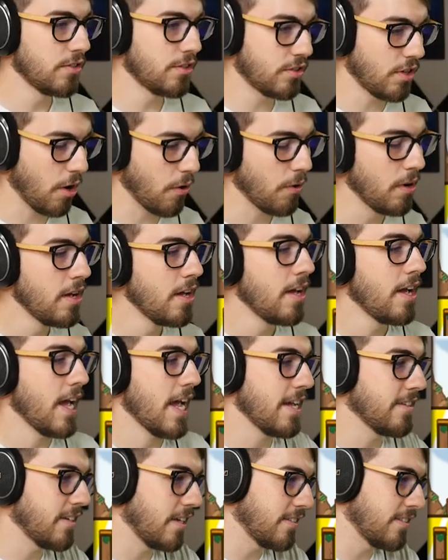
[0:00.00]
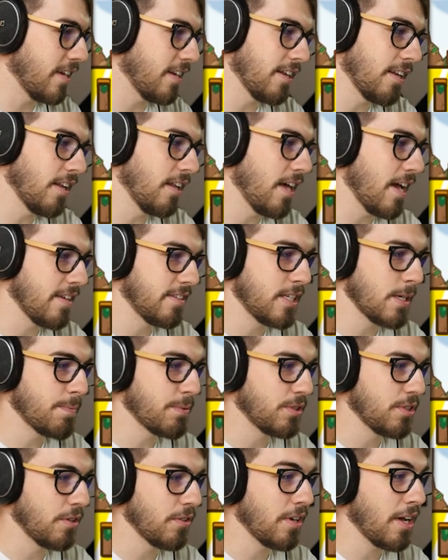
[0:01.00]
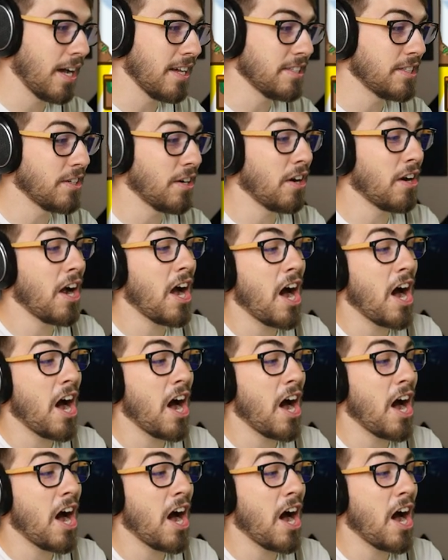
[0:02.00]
So, as I said in the last episode, guys, there